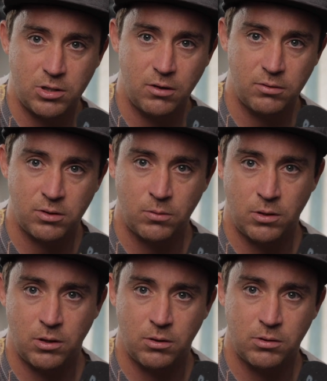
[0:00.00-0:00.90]
shift, so when
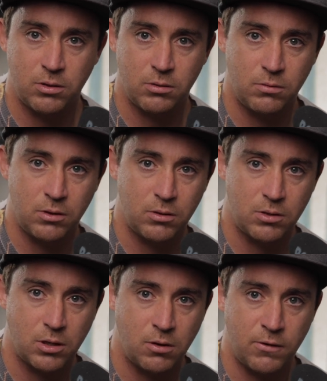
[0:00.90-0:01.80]
you go to
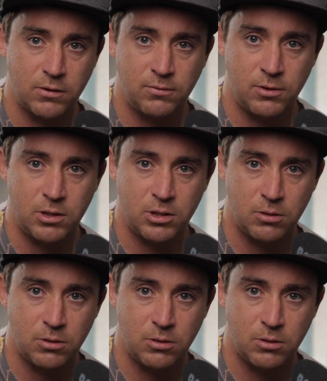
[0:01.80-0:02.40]
chuck all this footage